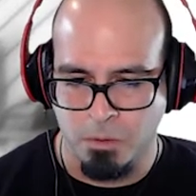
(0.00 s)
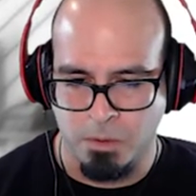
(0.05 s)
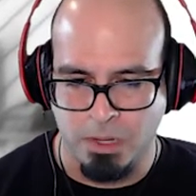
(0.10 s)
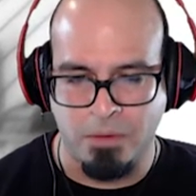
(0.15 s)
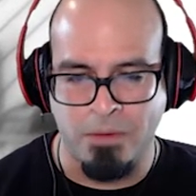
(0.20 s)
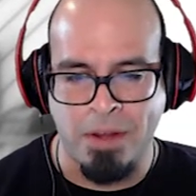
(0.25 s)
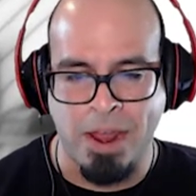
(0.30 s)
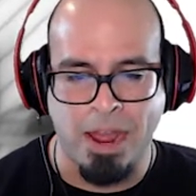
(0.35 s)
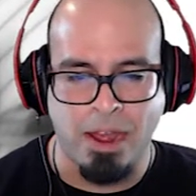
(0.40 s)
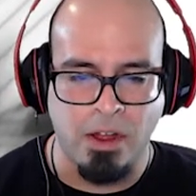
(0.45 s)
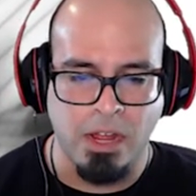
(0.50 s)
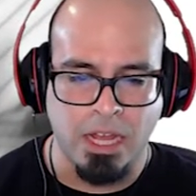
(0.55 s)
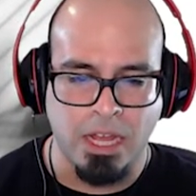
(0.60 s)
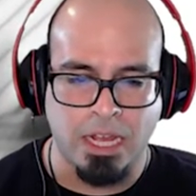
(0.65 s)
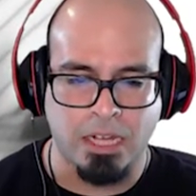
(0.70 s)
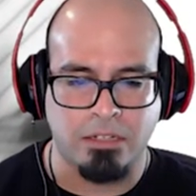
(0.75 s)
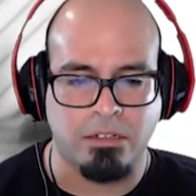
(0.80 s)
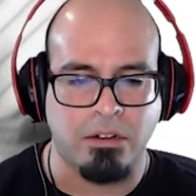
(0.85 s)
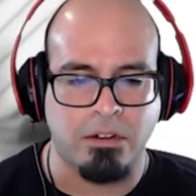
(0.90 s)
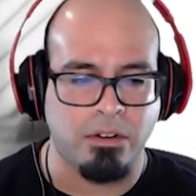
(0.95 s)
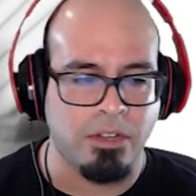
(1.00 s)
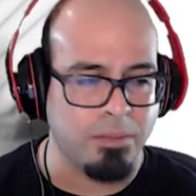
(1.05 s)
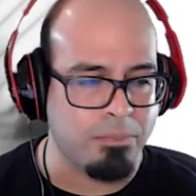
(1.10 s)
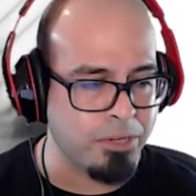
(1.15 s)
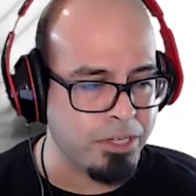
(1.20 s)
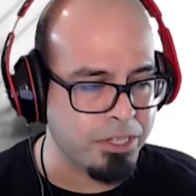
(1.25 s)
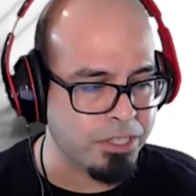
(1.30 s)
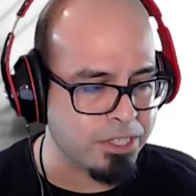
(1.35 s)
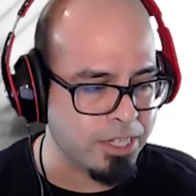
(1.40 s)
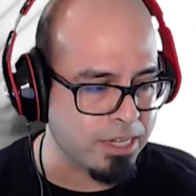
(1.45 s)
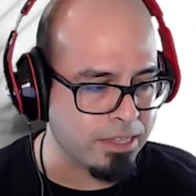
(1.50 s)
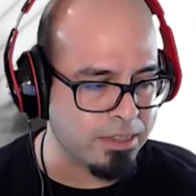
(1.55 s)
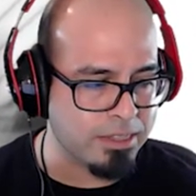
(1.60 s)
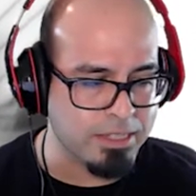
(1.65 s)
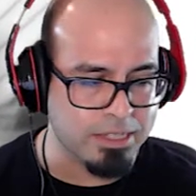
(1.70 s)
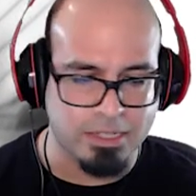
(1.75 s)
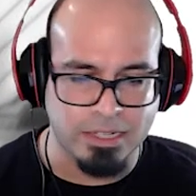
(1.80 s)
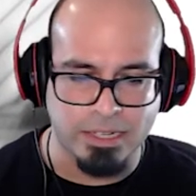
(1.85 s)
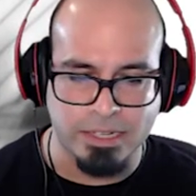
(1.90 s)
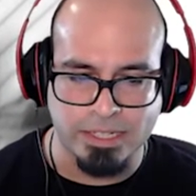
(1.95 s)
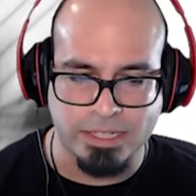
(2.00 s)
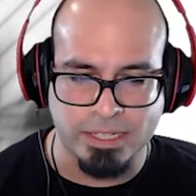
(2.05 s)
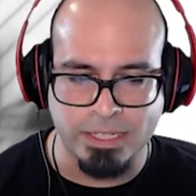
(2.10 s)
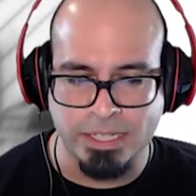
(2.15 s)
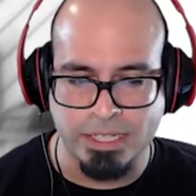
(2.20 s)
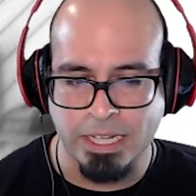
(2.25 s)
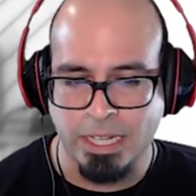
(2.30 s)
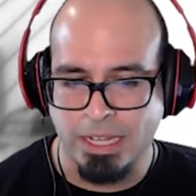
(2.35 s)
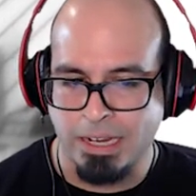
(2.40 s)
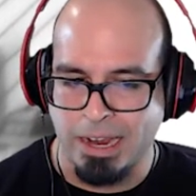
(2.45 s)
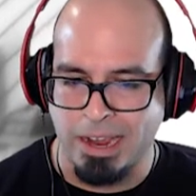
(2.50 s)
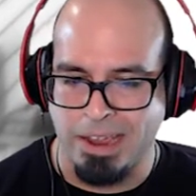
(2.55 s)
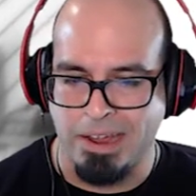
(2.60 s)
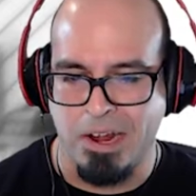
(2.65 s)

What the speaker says: Well now, I certainly appreciate the assistance.